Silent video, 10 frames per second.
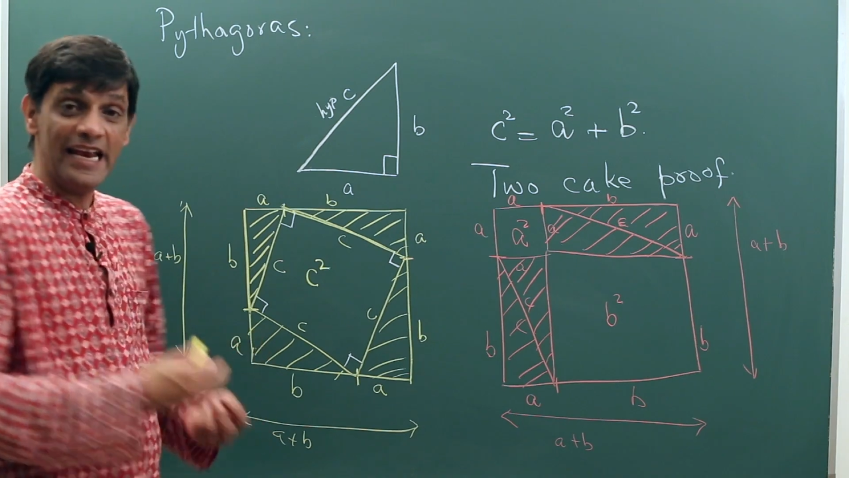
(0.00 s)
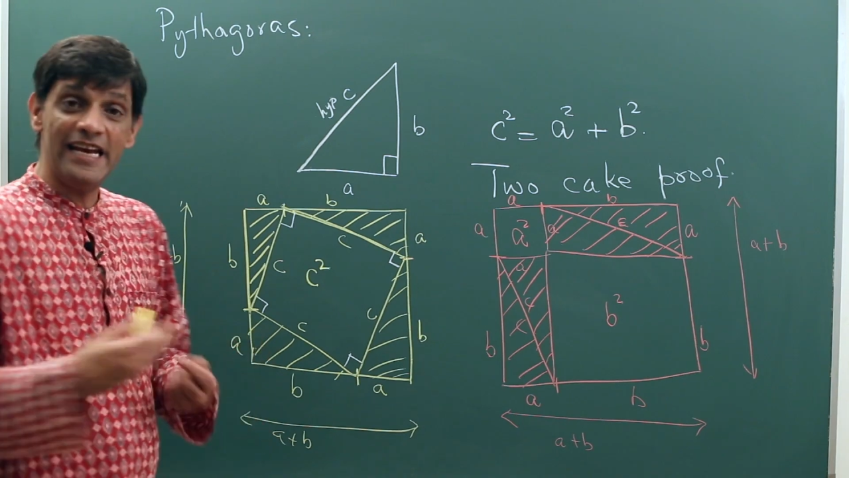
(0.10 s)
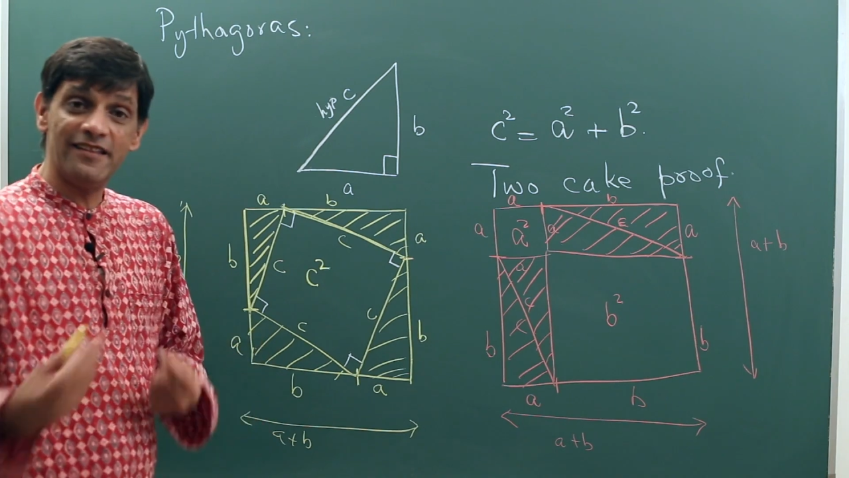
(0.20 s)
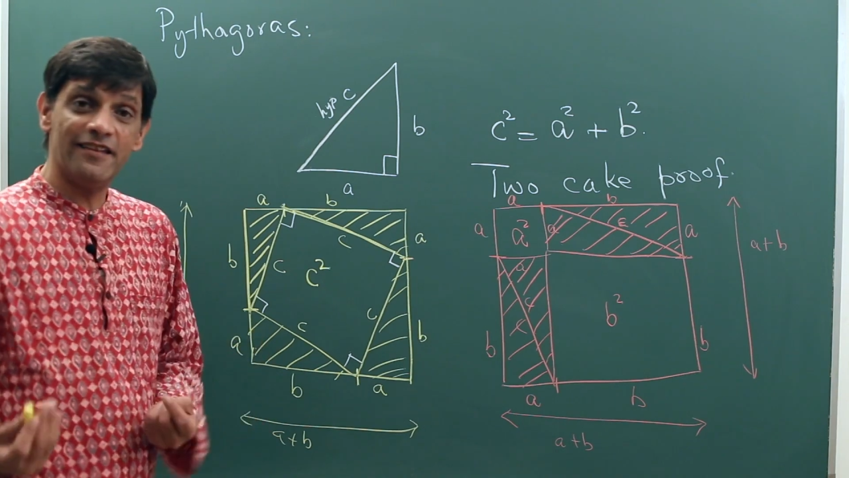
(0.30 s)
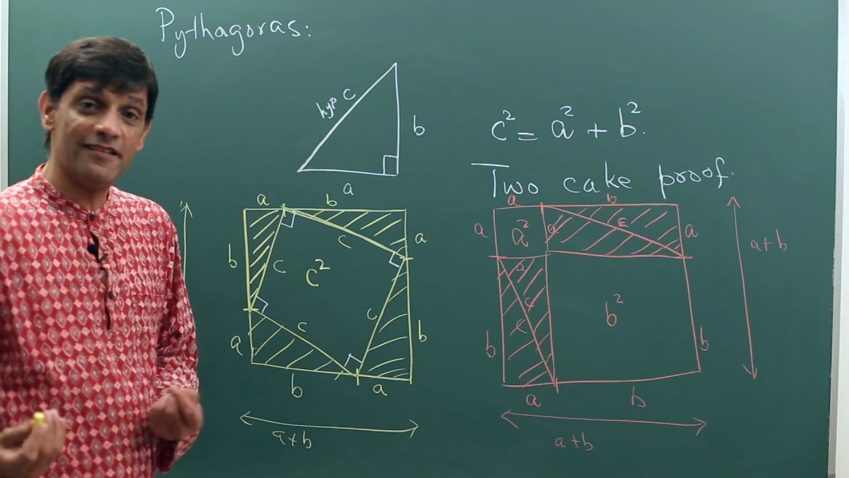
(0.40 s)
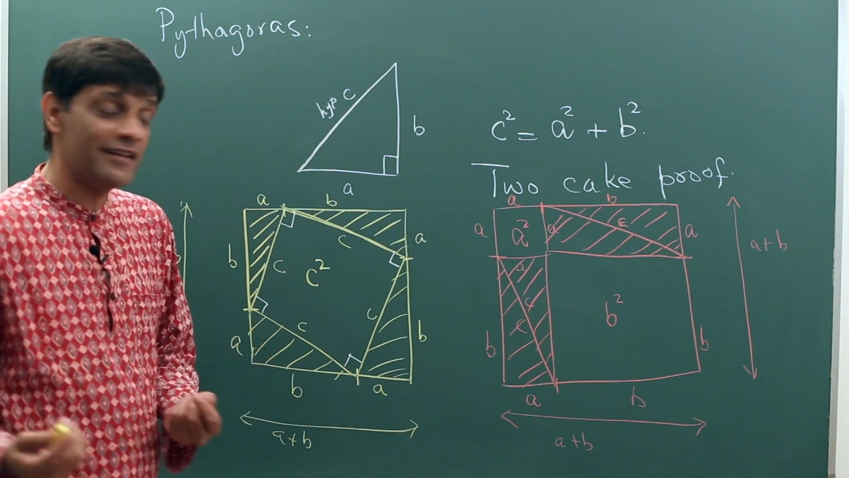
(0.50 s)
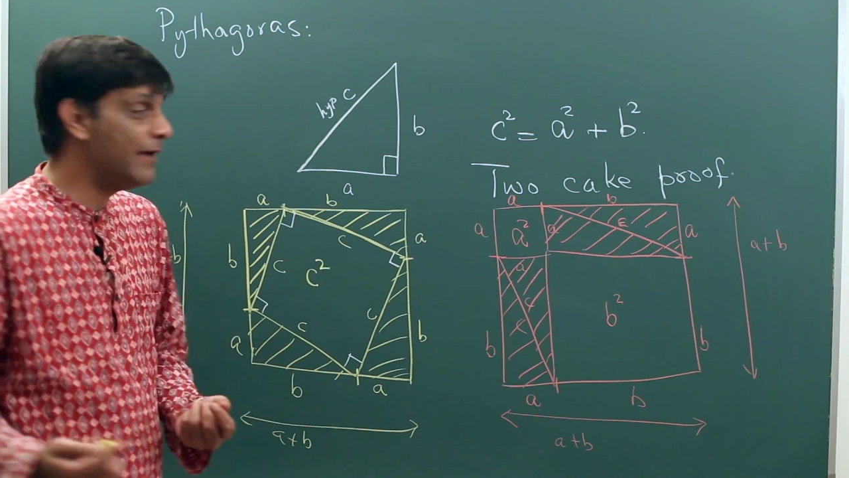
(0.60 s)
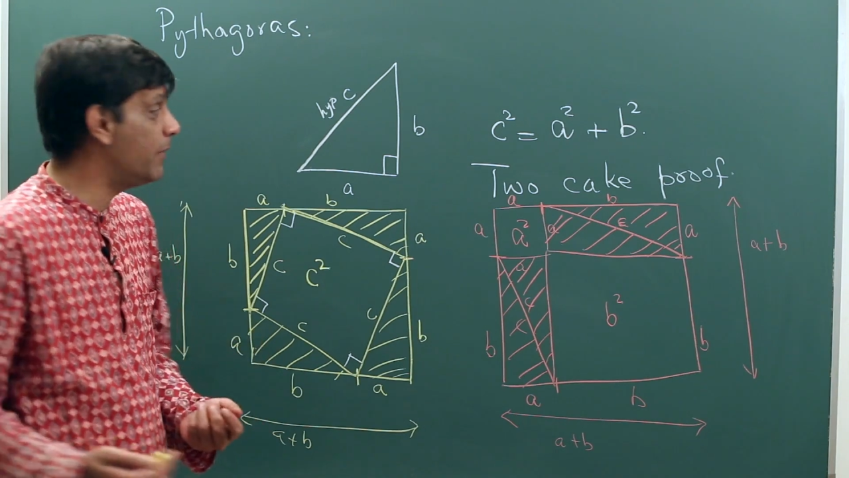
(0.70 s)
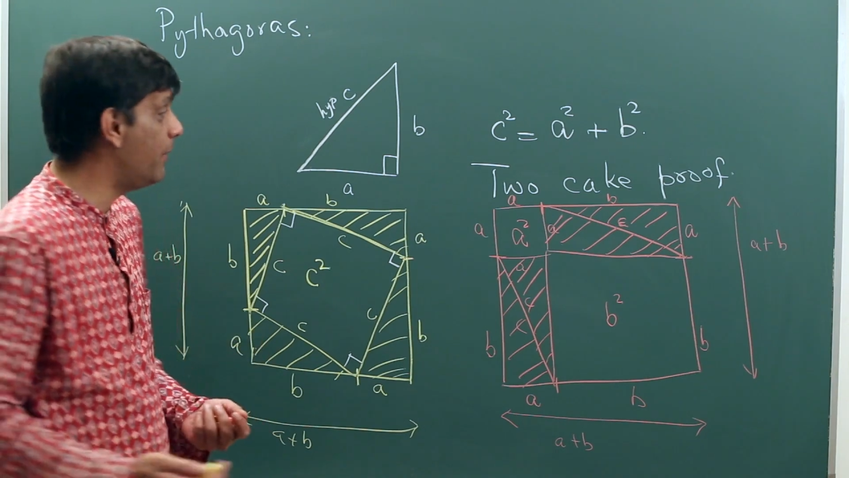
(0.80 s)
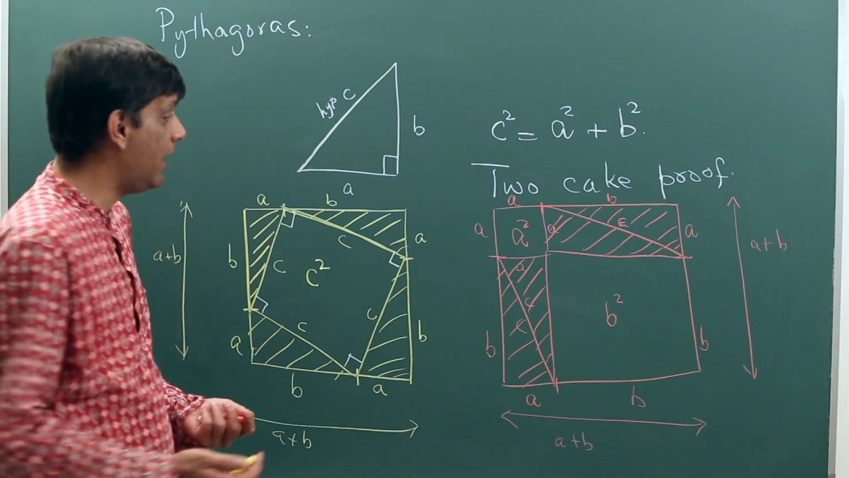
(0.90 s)
ate the
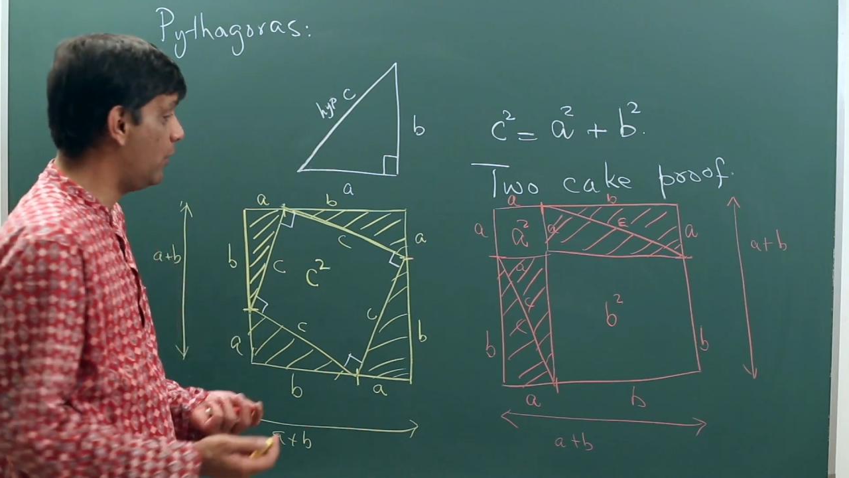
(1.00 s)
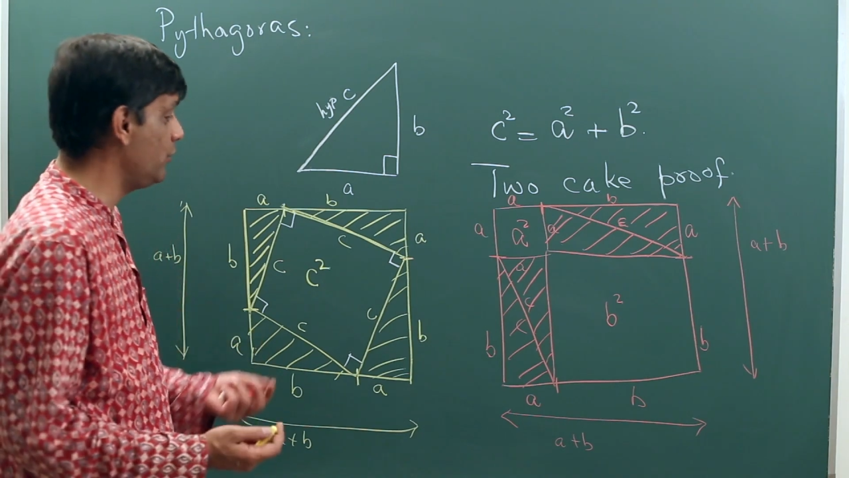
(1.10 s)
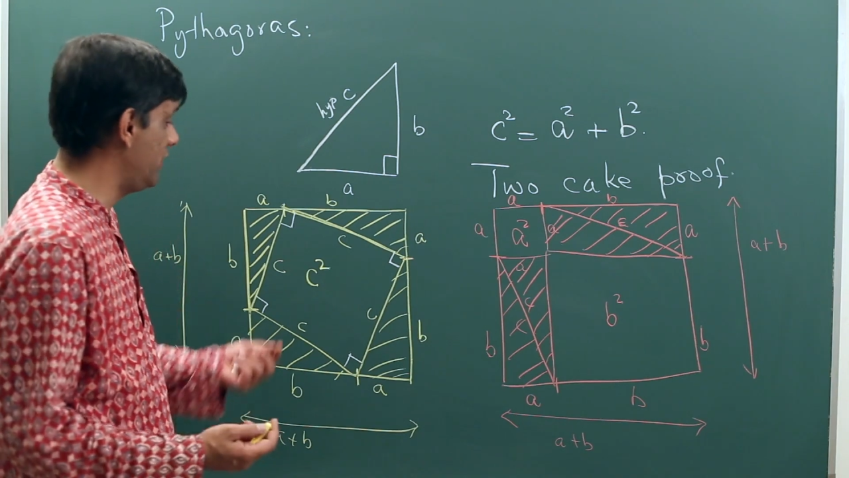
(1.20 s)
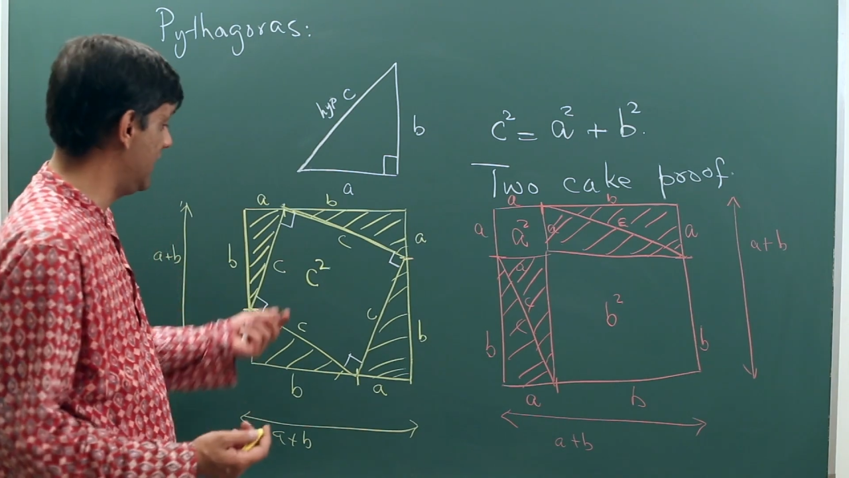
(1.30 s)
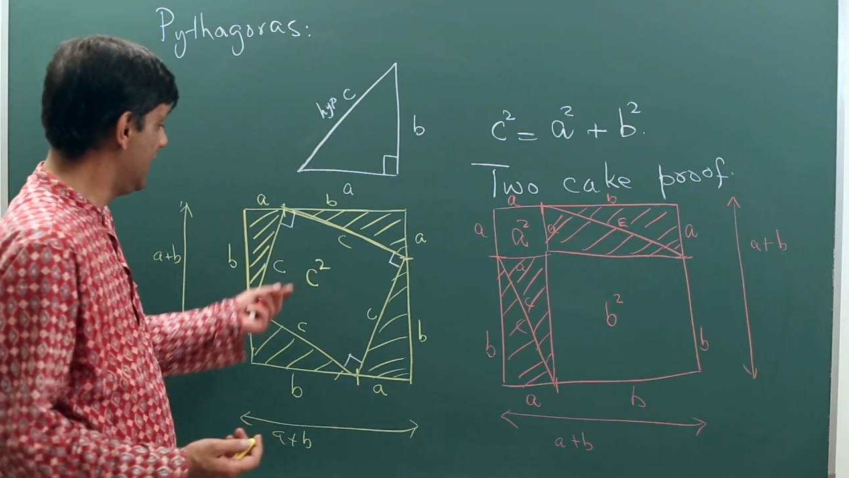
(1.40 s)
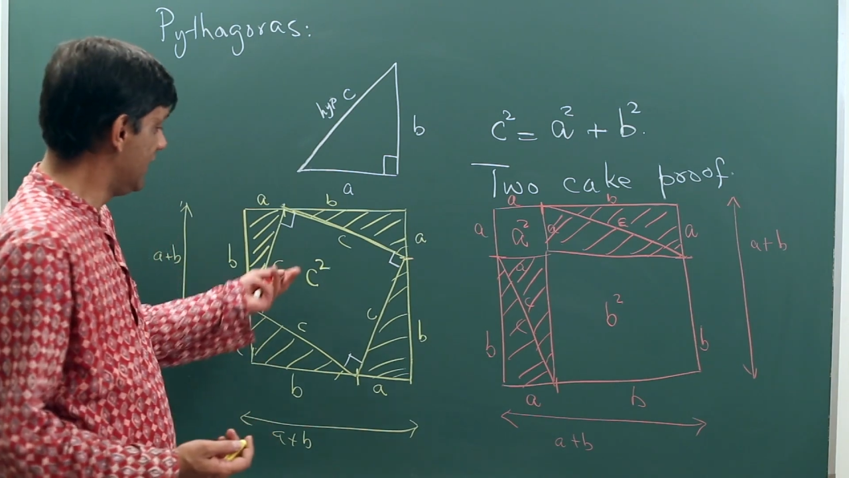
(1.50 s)
same amount,